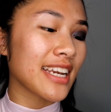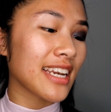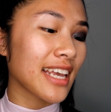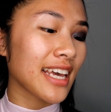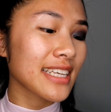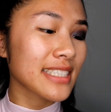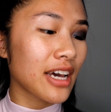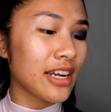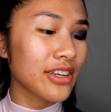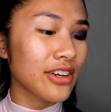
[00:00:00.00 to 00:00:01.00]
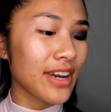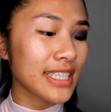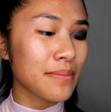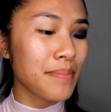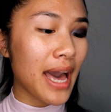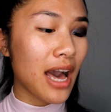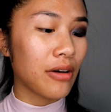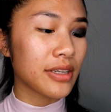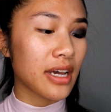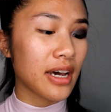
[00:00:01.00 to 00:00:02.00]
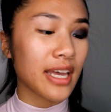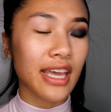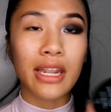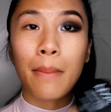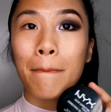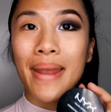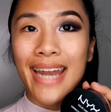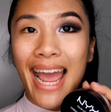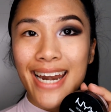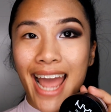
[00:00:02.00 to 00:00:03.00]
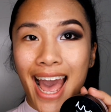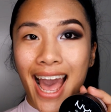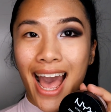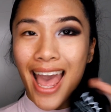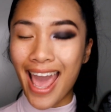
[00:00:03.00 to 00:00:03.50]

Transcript: NYX color correcting powder in the banana.